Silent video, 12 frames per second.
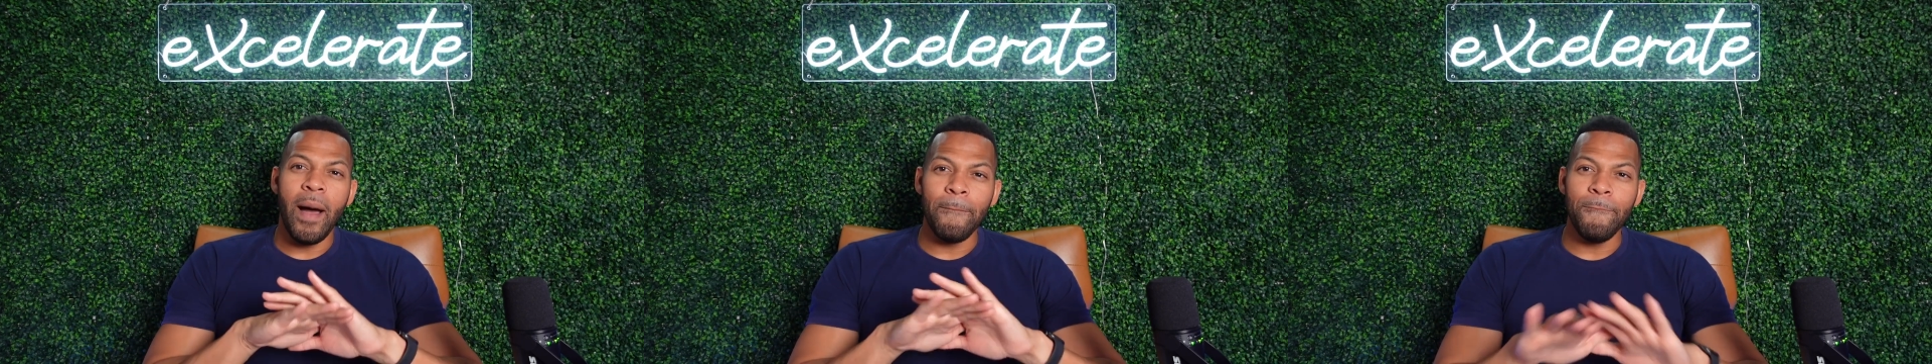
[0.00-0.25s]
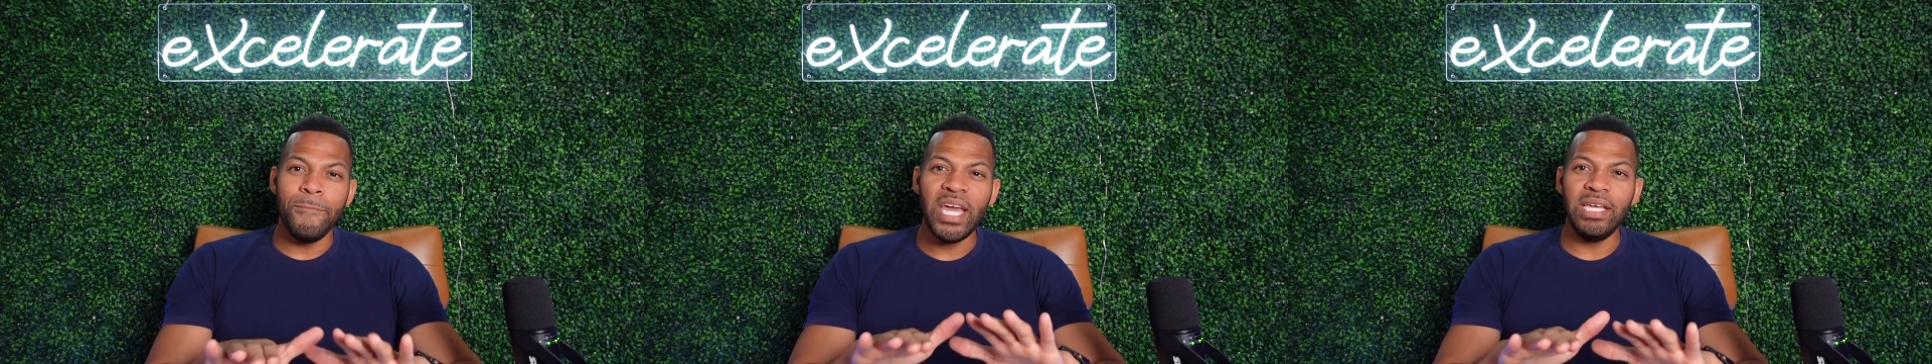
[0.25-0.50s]

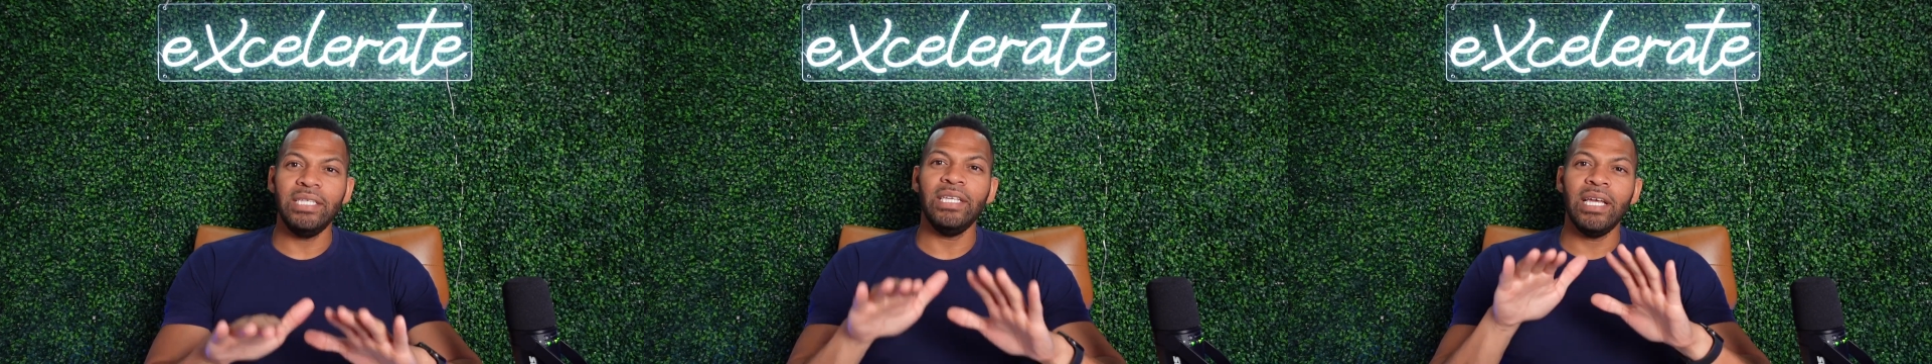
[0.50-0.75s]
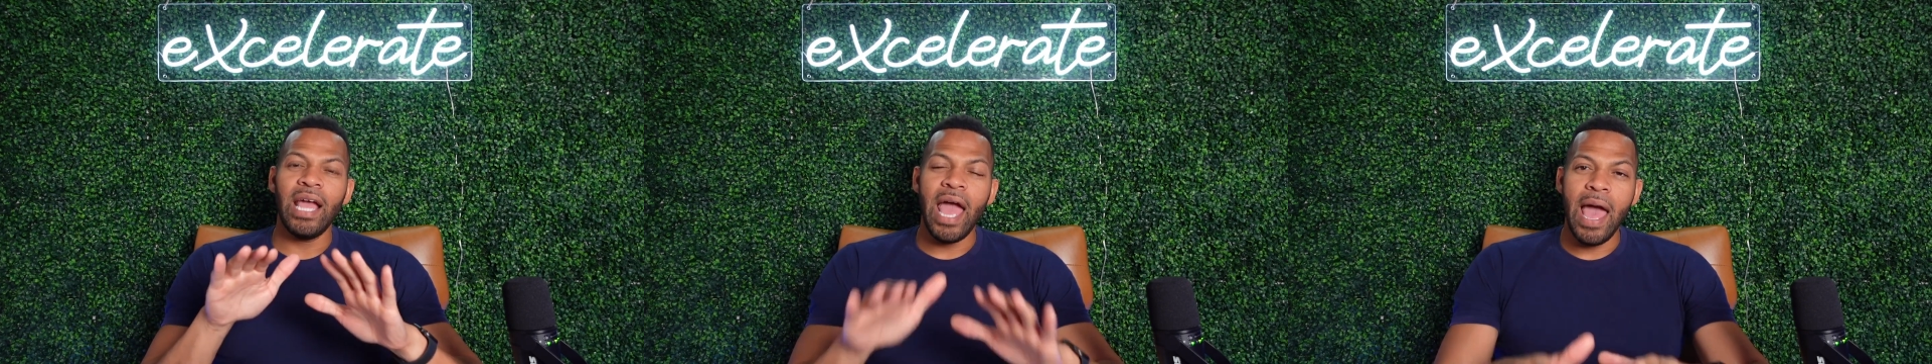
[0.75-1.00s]

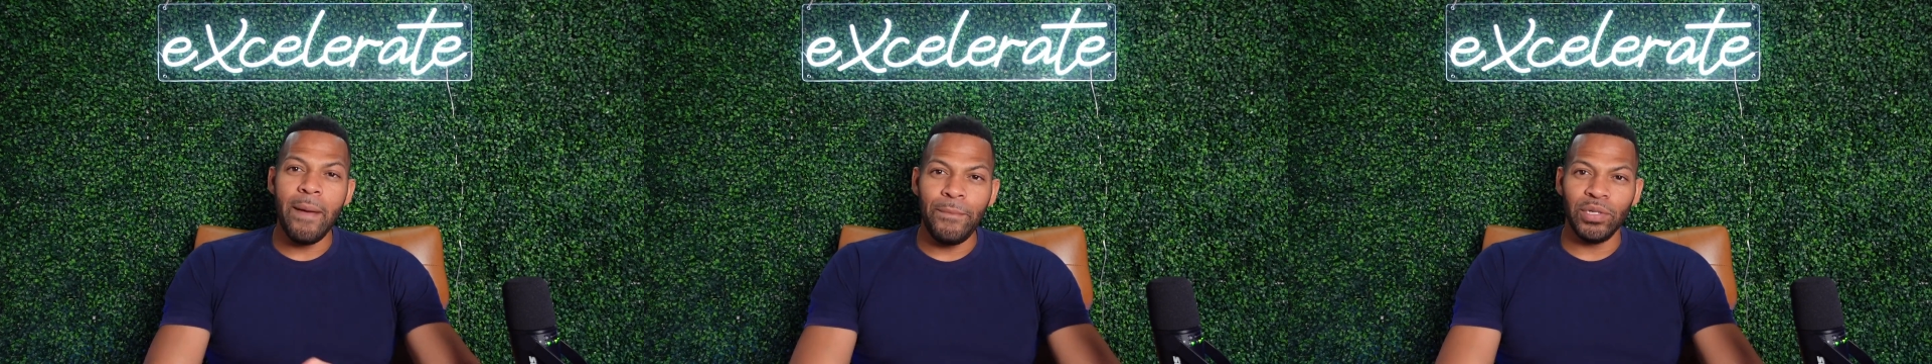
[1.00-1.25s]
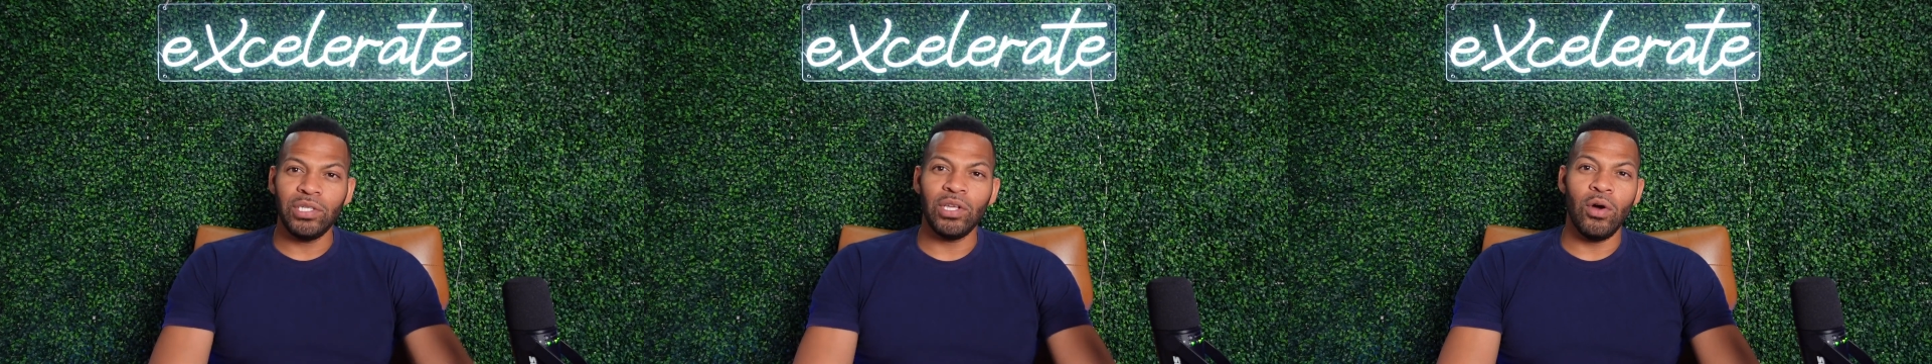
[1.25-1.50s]
amazing
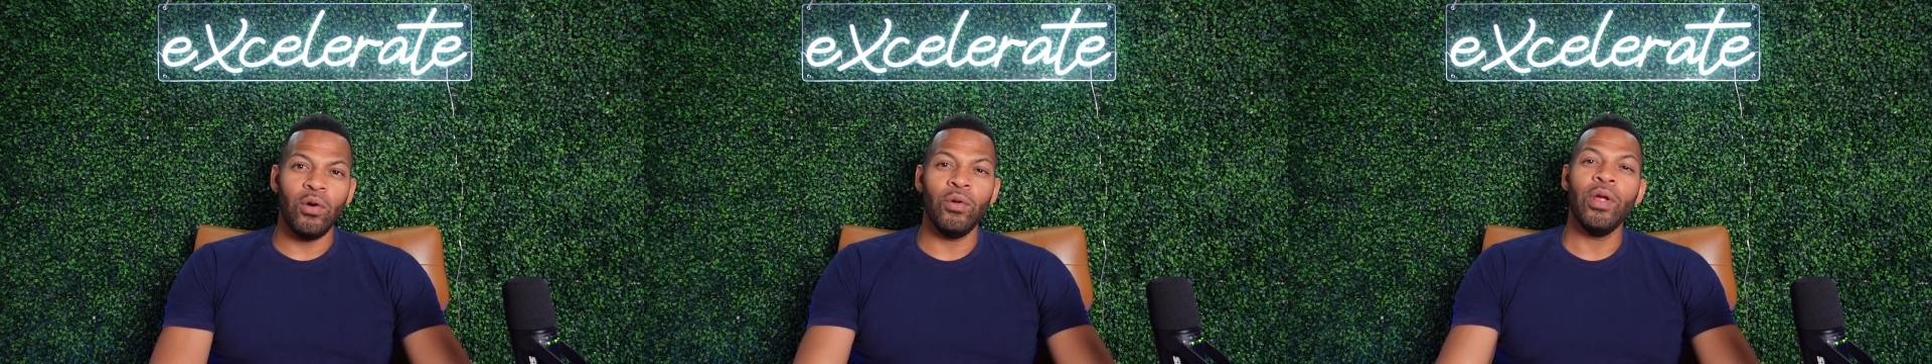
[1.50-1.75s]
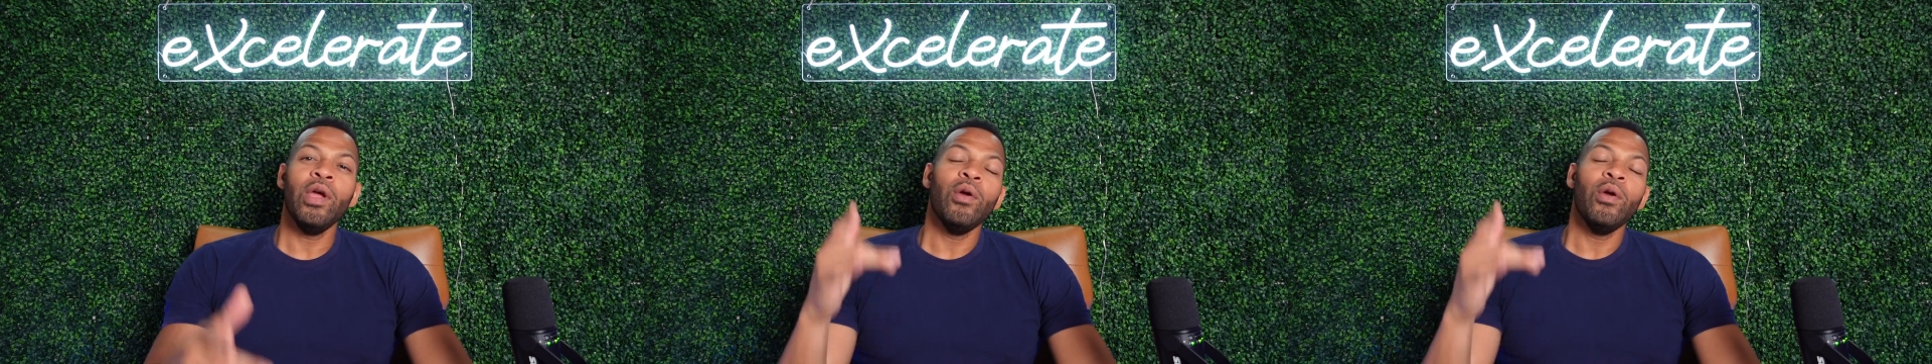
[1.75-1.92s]
episode.